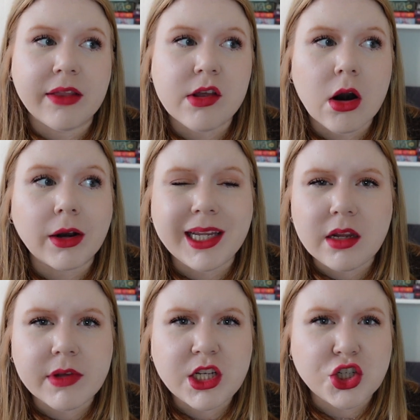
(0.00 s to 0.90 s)
And there are
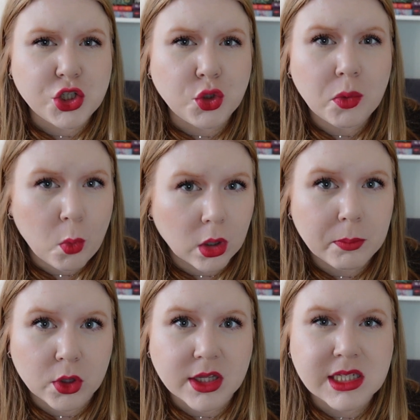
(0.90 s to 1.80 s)
even two more
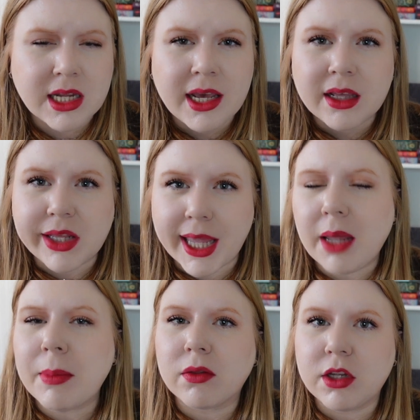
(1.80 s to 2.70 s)
books that
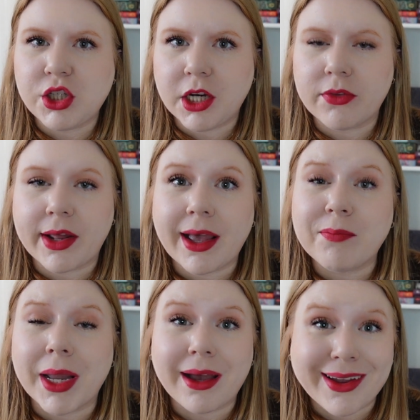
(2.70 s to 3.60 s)
came out this year that I have
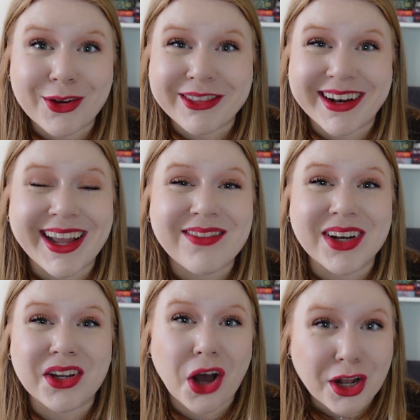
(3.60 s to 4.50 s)
my eye on that I
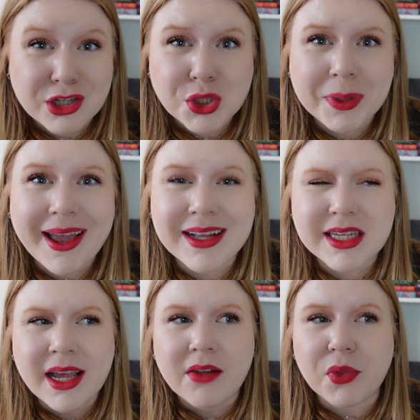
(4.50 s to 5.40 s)
haven't gotten to yet
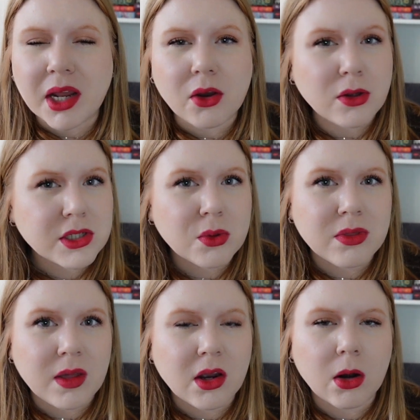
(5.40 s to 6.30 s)
that I also
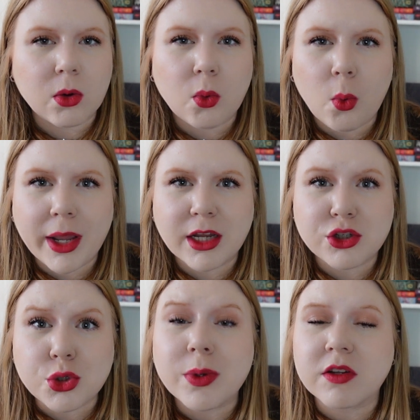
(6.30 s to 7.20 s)
think are going
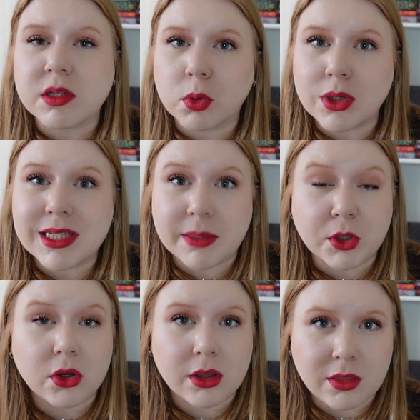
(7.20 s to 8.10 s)
to explore
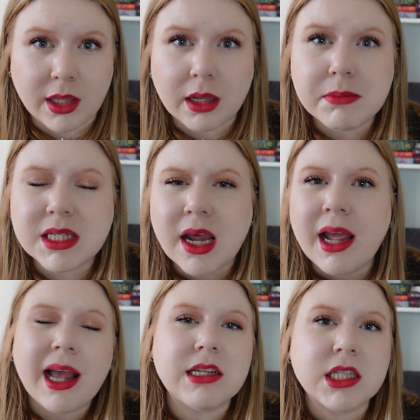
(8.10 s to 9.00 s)
similar themes.
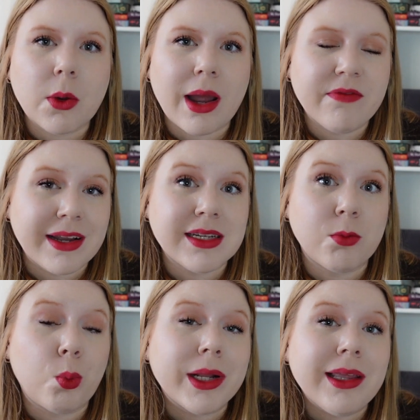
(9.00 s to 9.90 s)
And so I find it
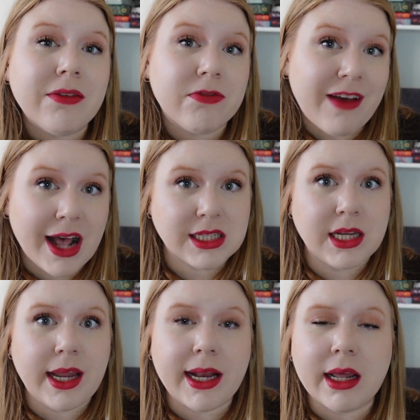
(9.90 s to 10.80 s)
really
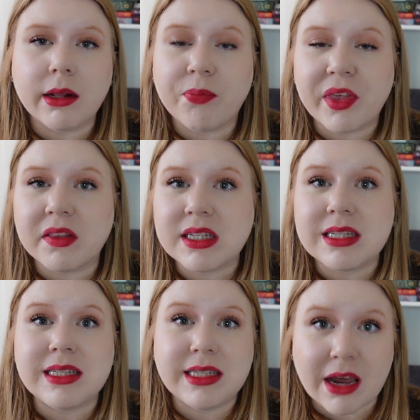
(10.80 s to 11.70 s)
fascinating that this
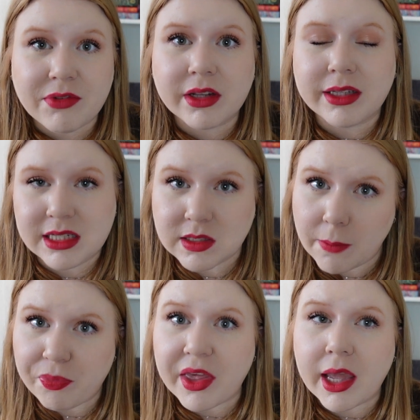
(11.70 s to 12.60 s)
is definitely
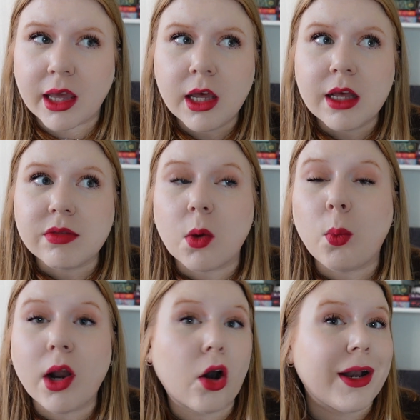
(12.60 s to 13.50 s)
something that
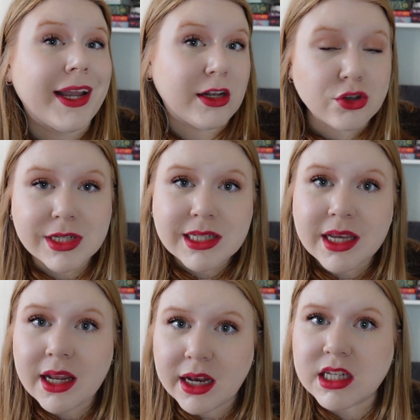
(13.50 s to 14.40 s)
we are
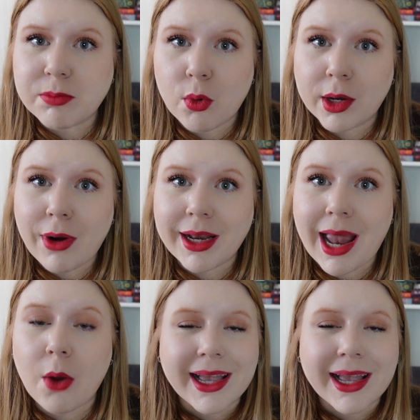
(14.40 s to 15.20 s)
interested in exploring right now.